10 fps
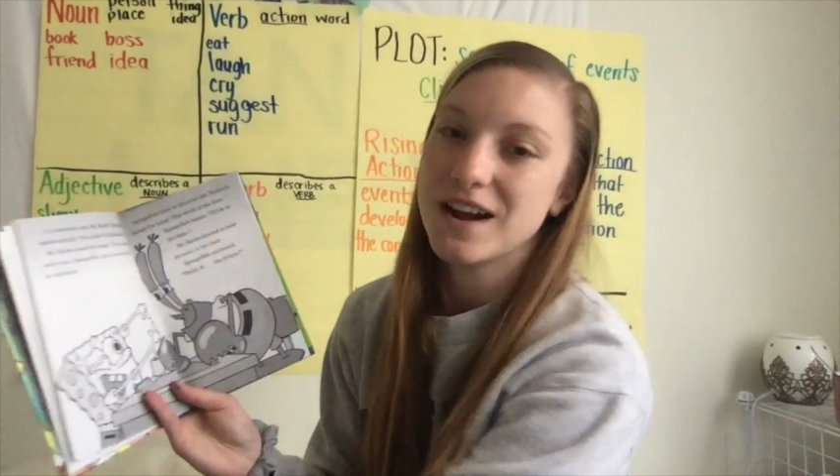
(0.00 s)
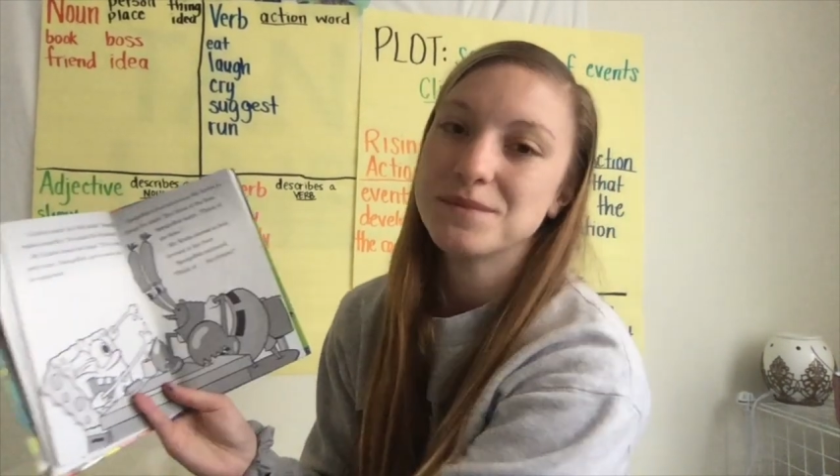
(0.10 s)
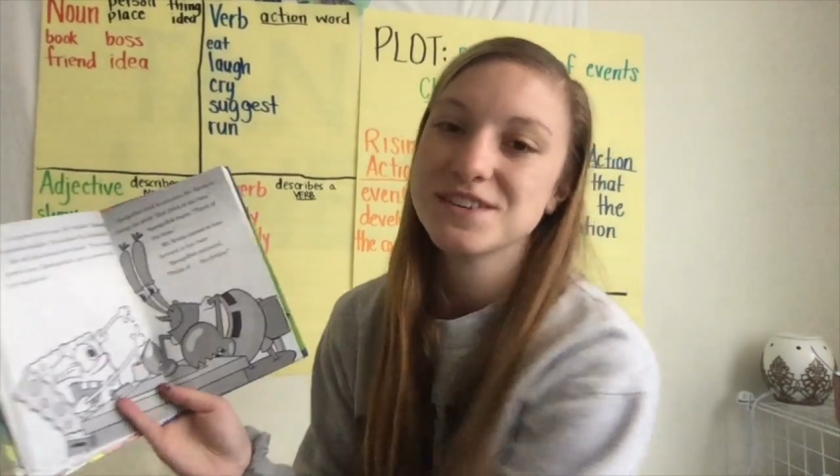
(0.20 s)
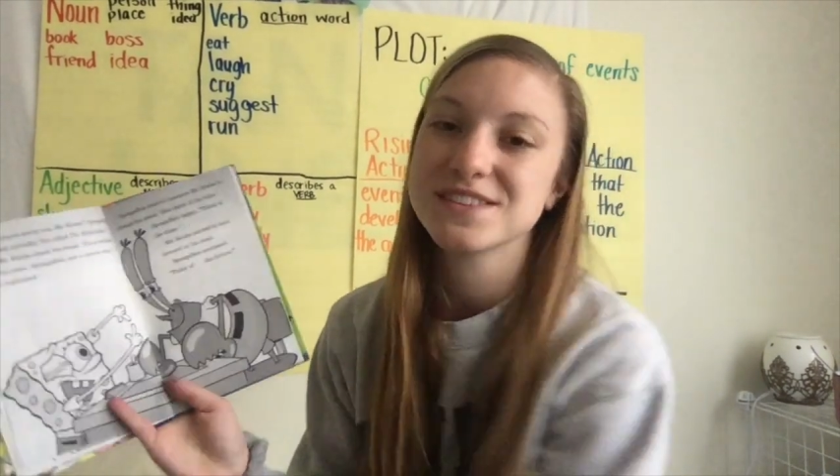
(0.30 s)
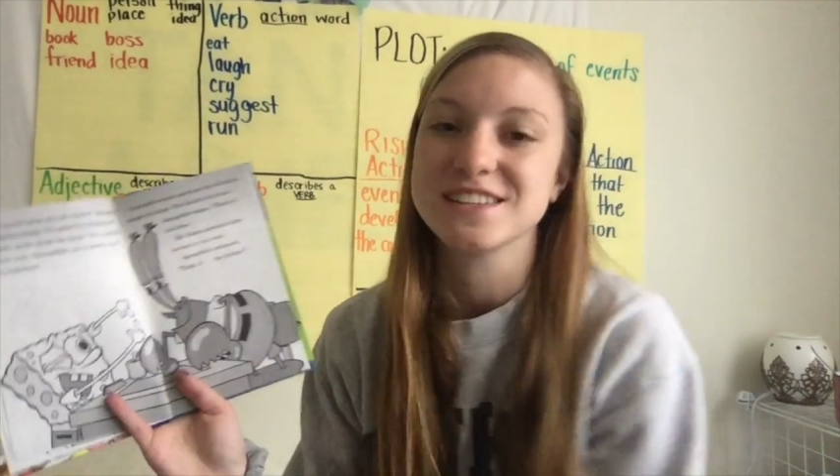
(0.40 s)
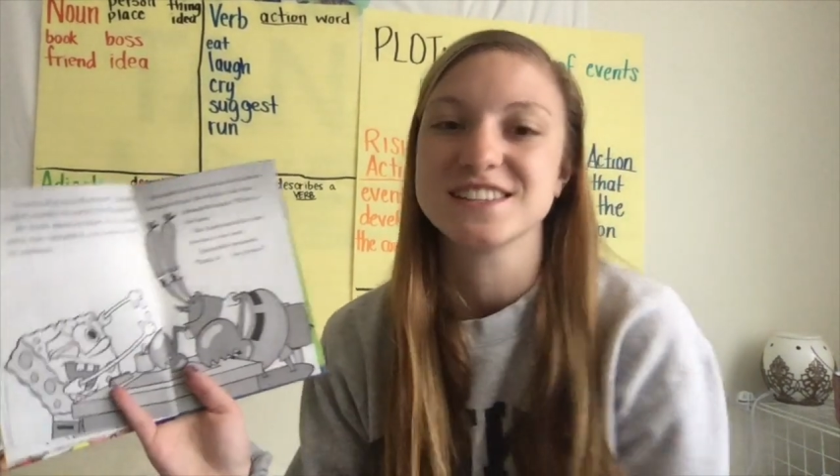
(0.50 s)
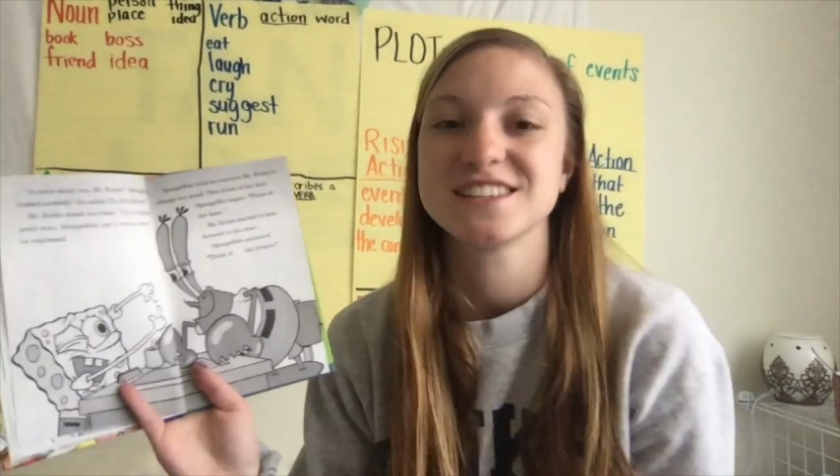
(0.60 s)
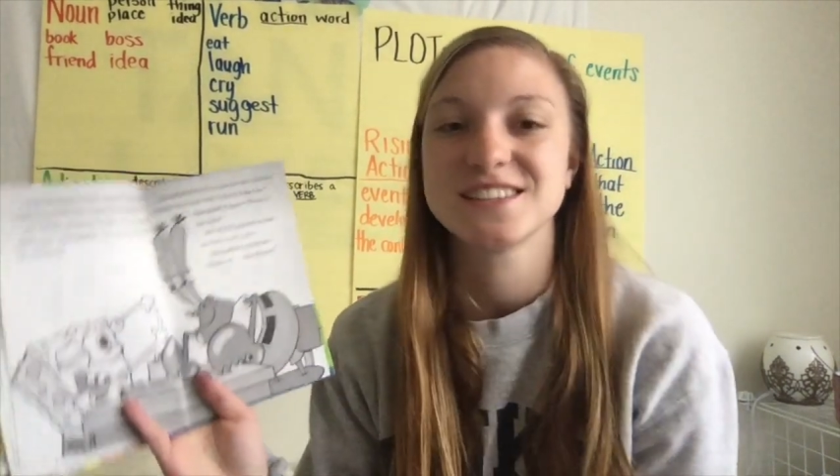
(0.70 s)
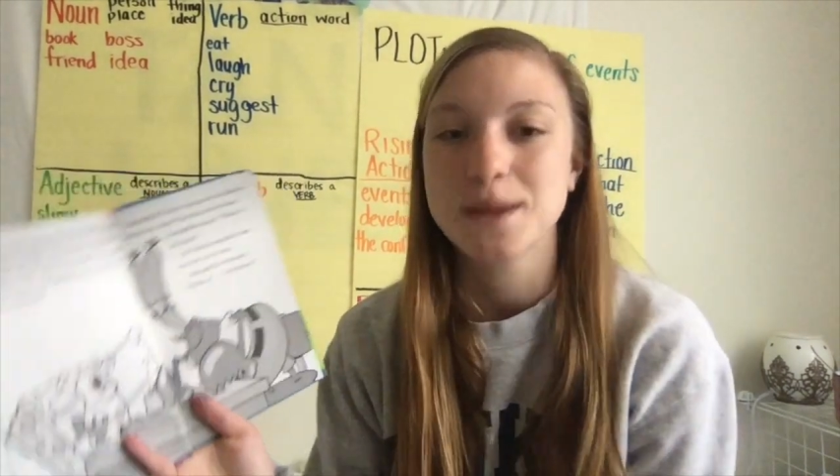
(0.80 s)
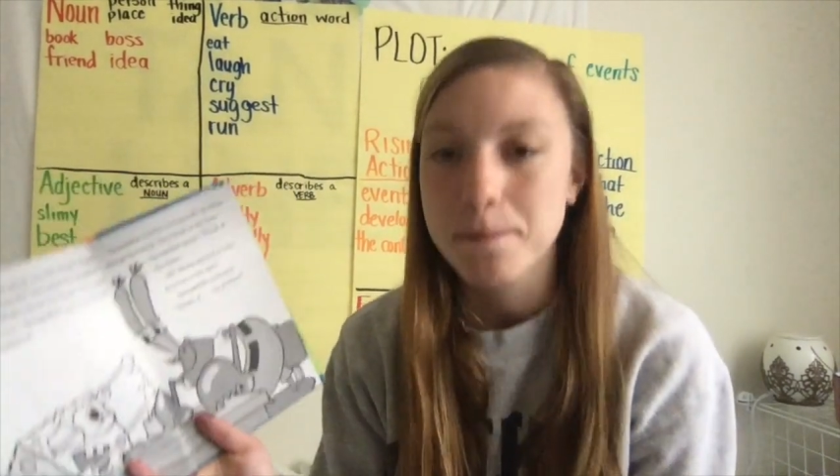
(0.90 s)
I'm just a
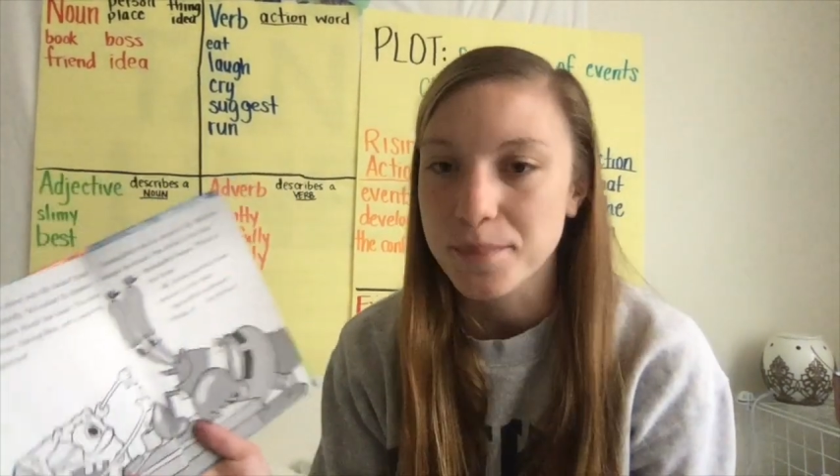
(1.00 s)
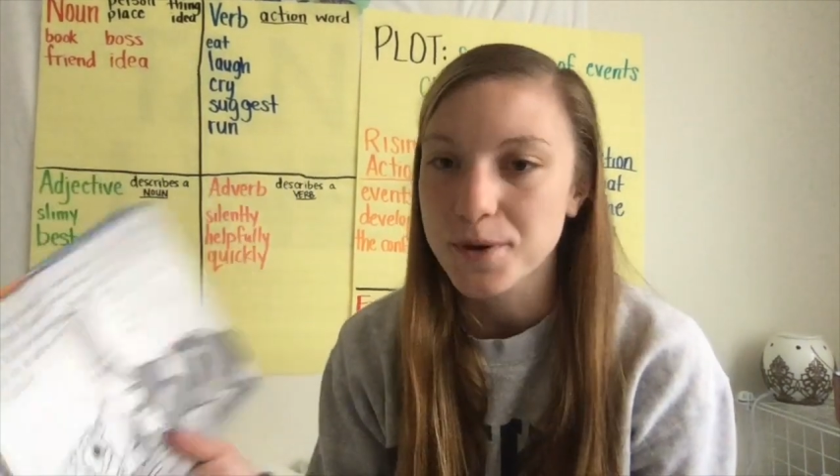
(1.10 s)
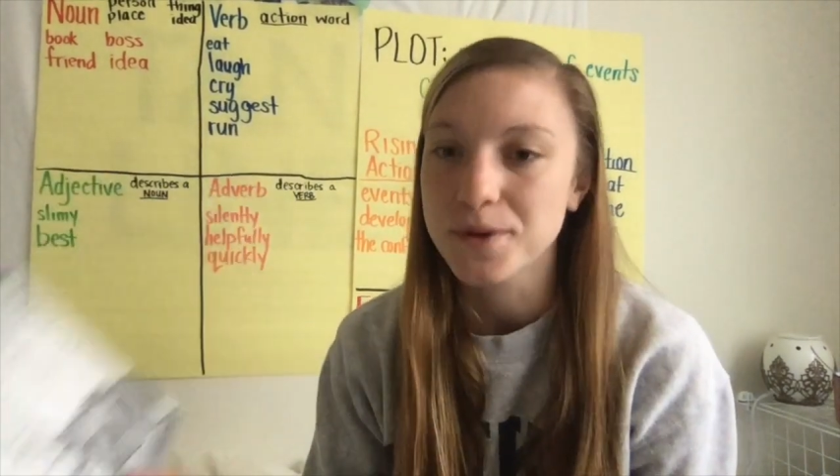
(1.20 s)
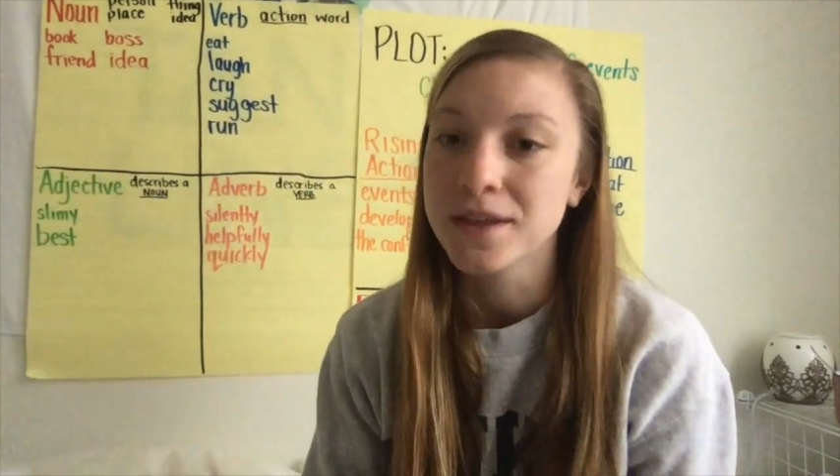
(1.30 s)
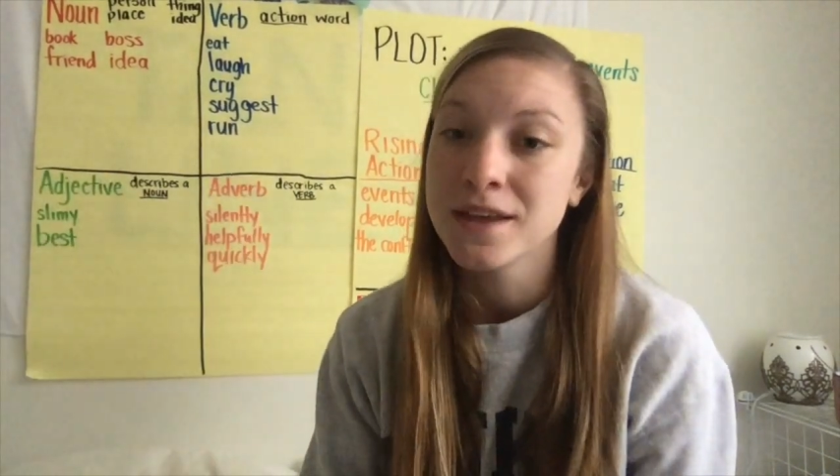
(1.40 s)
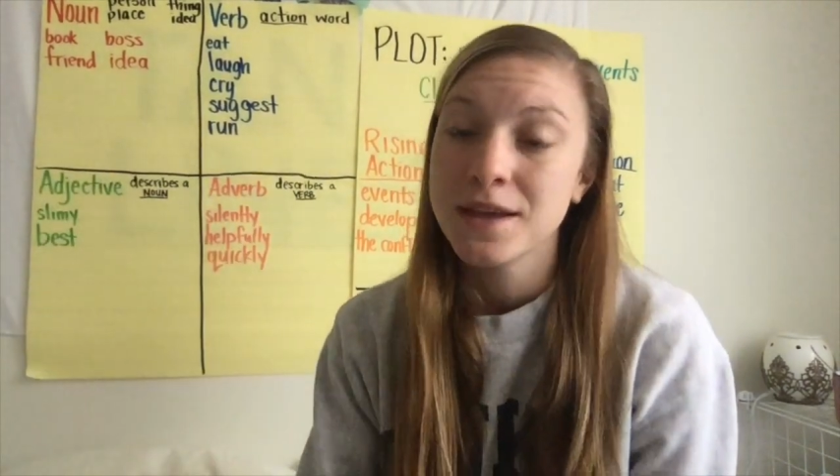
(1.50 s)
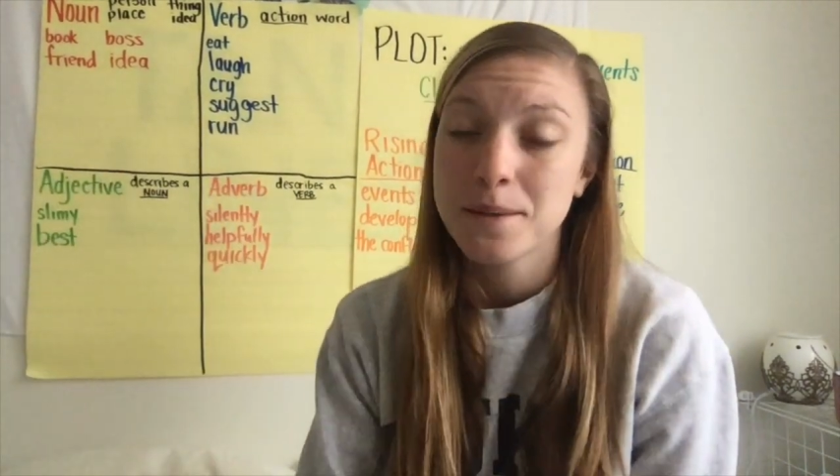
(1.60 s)
simple